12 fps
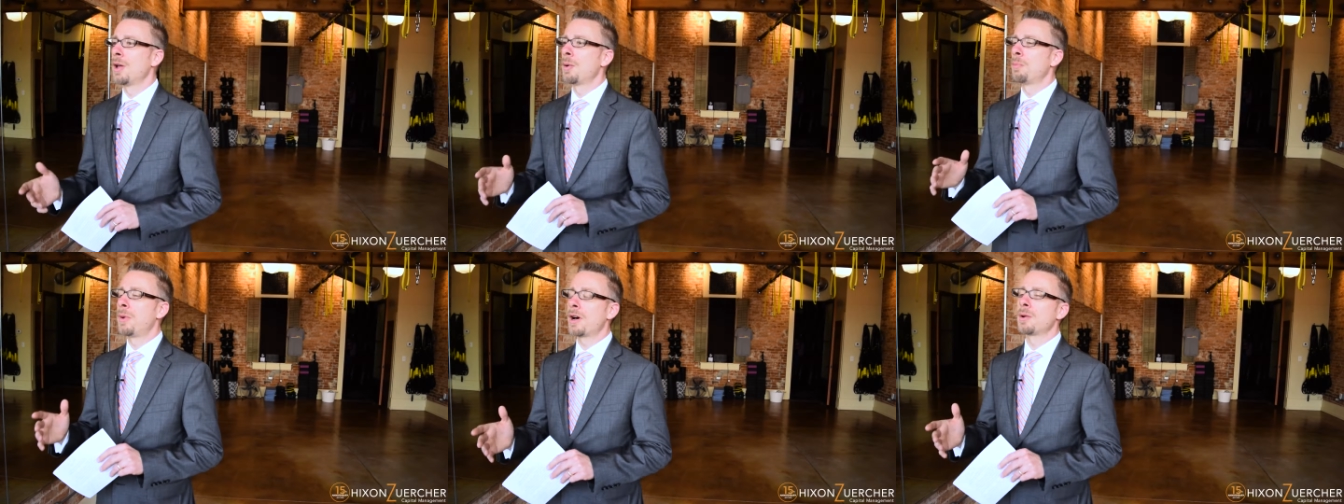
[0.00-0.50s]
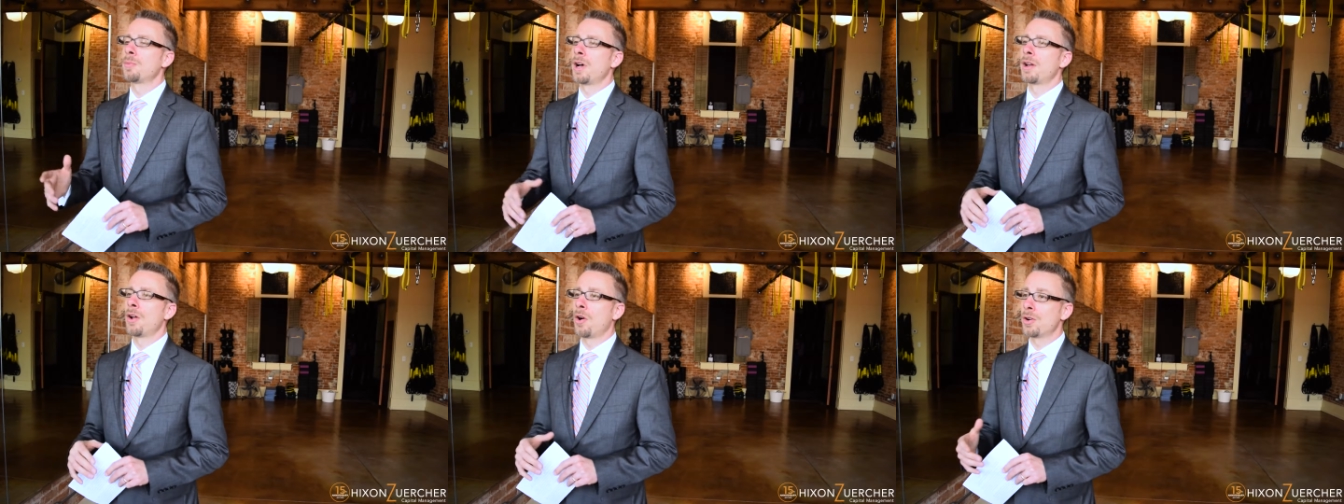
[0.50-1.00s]
Bottom line,
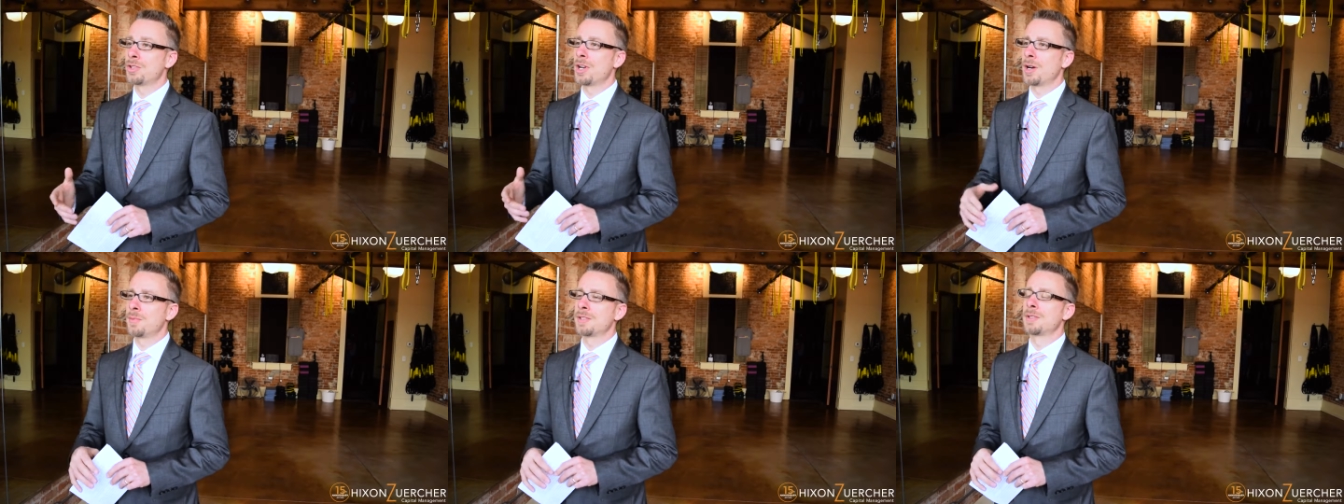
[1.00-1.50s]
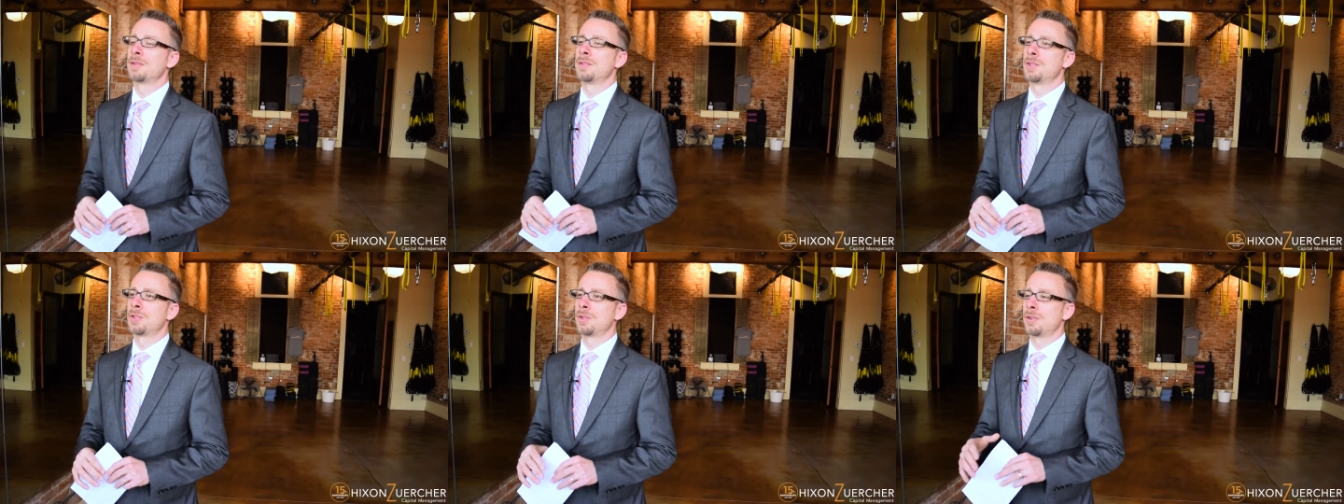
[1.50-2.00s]
our job is to
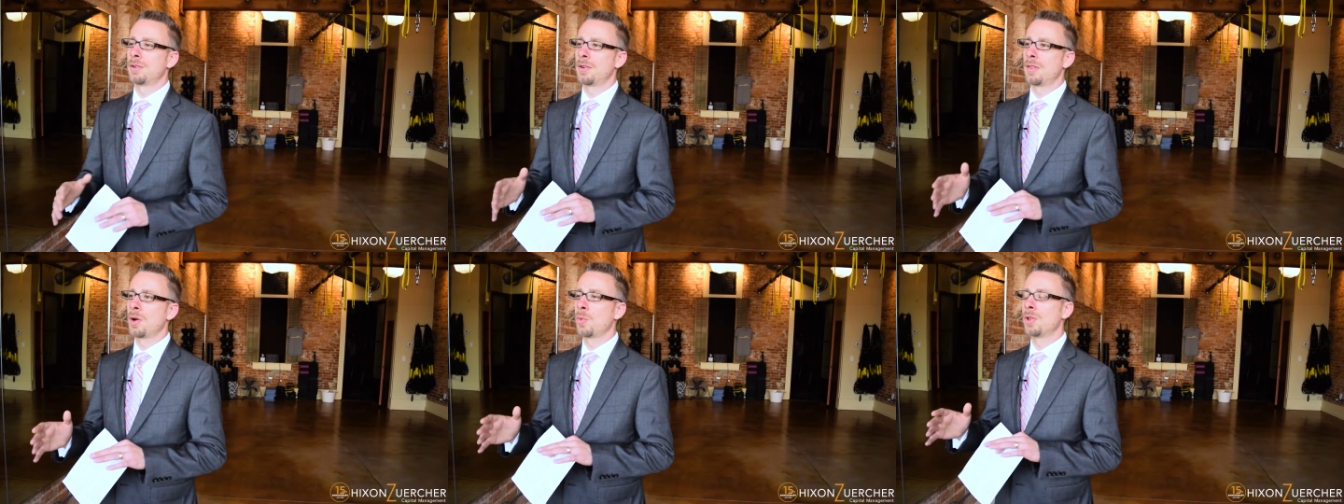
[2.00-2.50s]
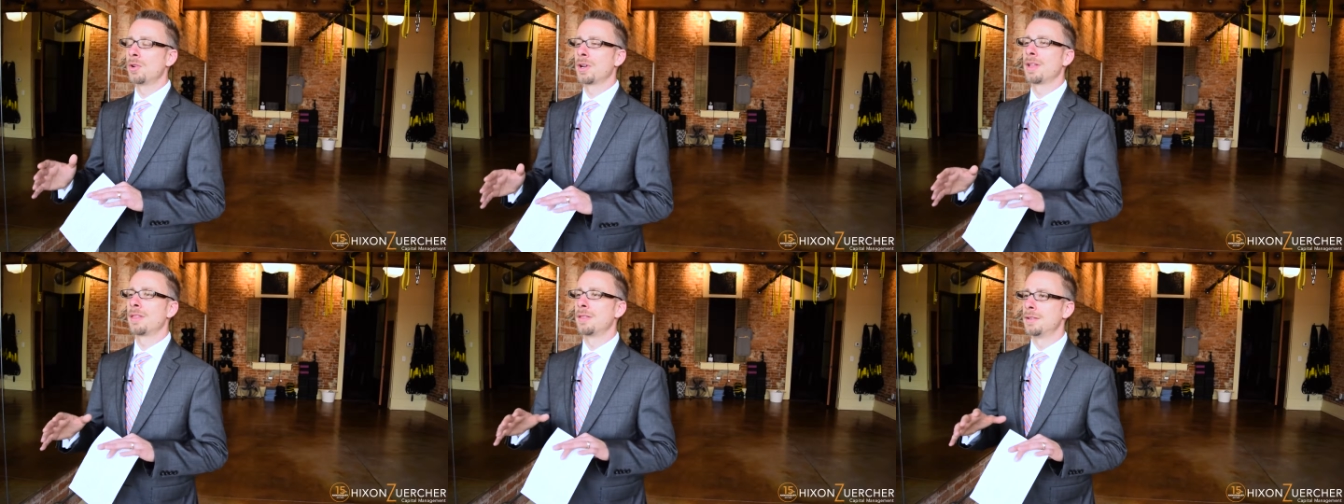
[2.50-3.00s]
ensure that we look
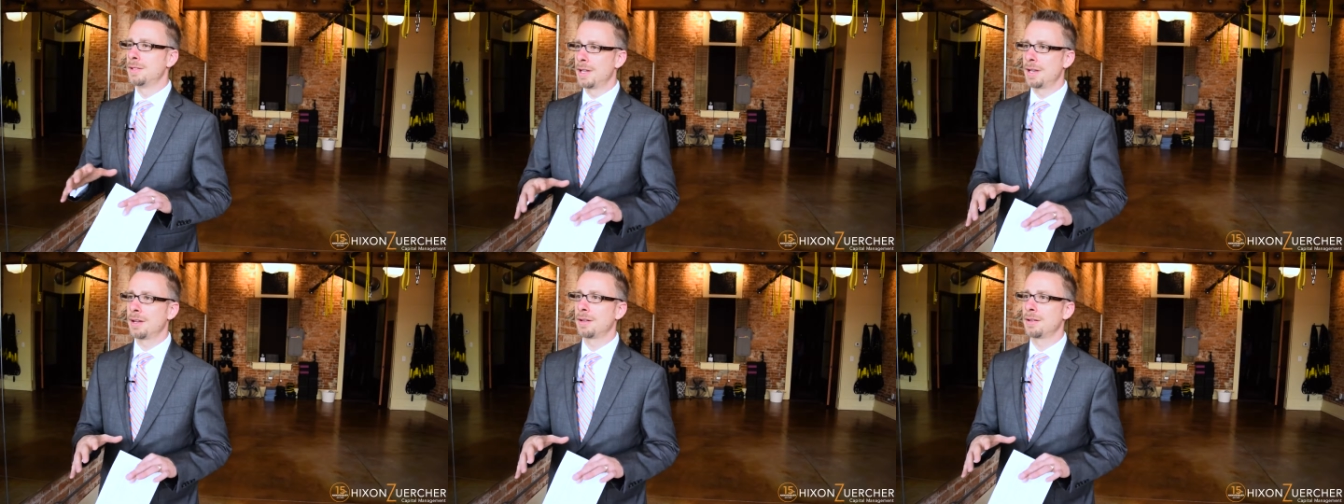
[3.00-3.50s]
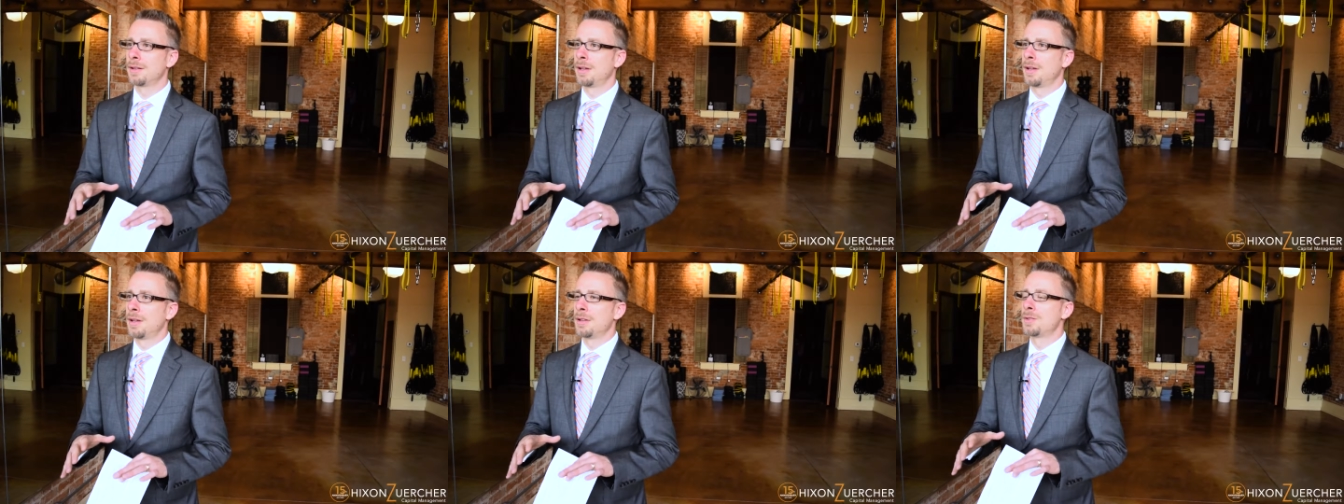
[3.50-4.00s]
at the data
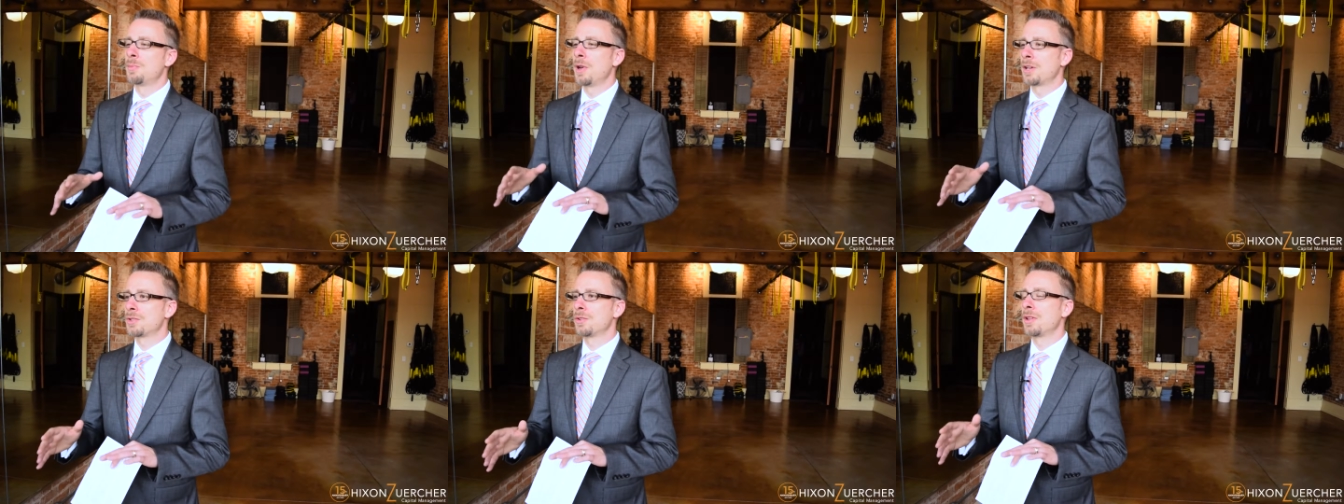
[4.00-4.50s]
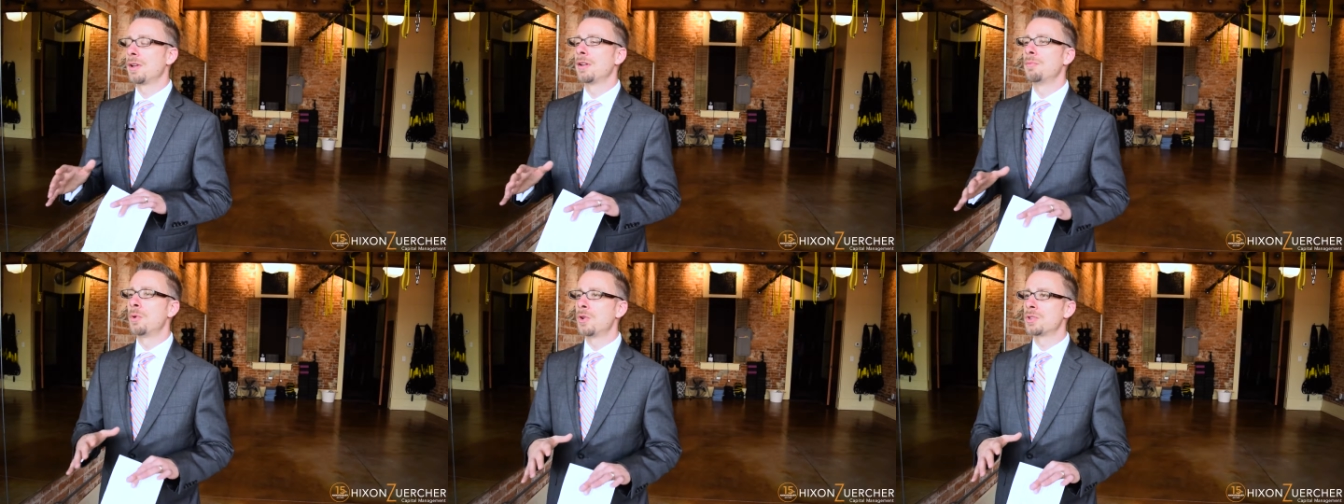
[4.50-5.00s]
to make sure that
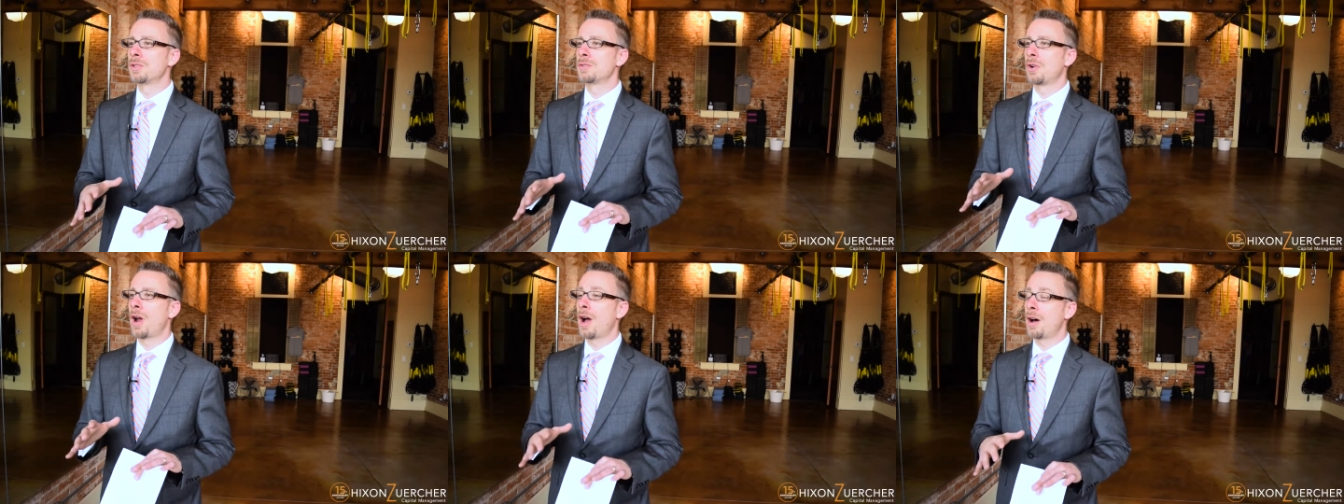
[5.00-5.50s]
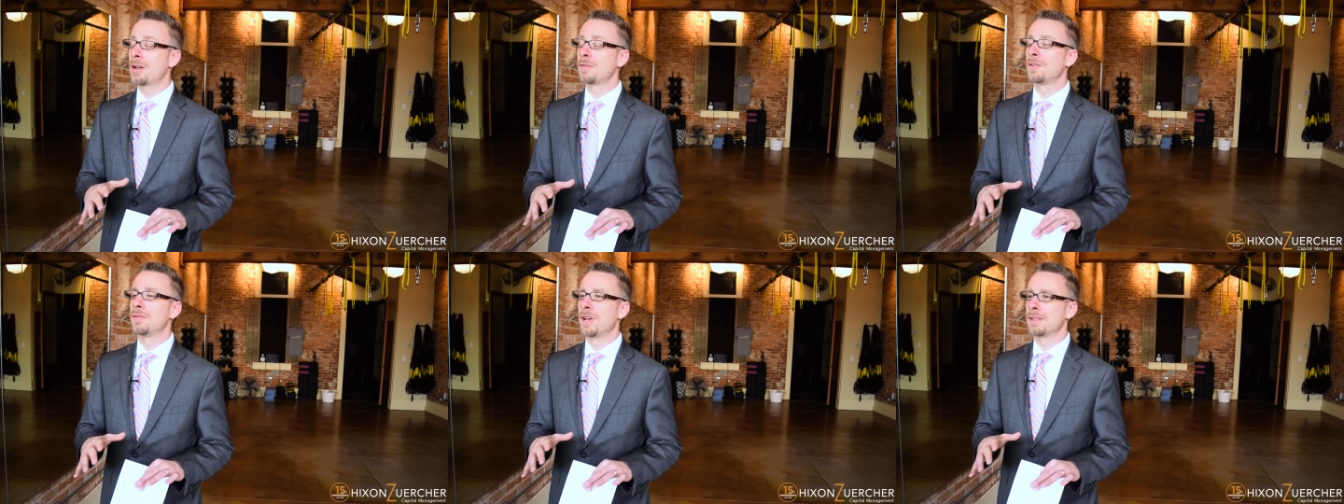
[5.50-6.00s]
emotions are out of
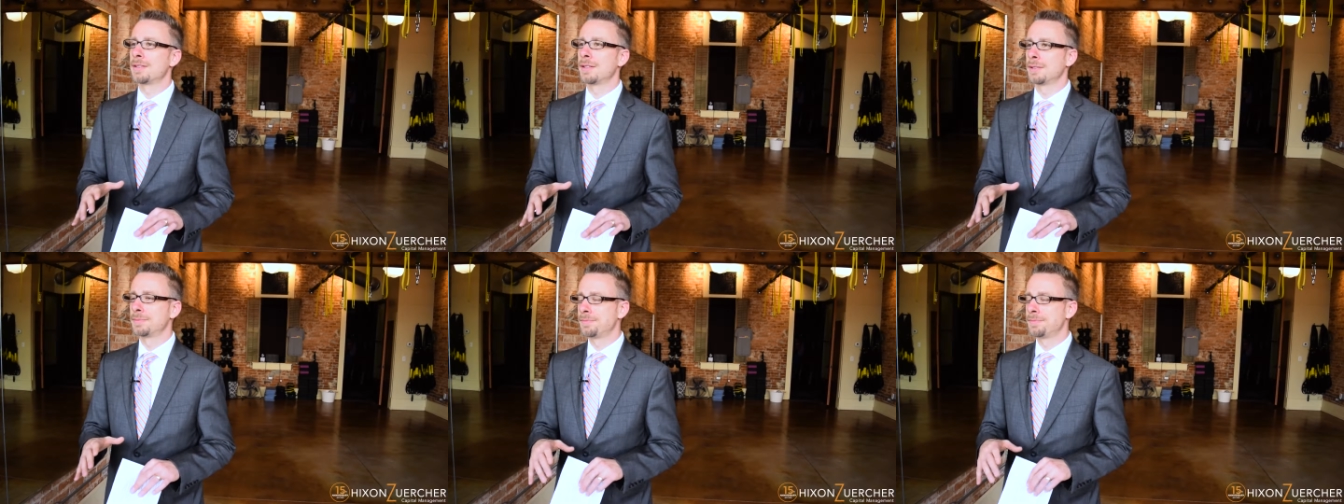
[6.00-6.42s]
investing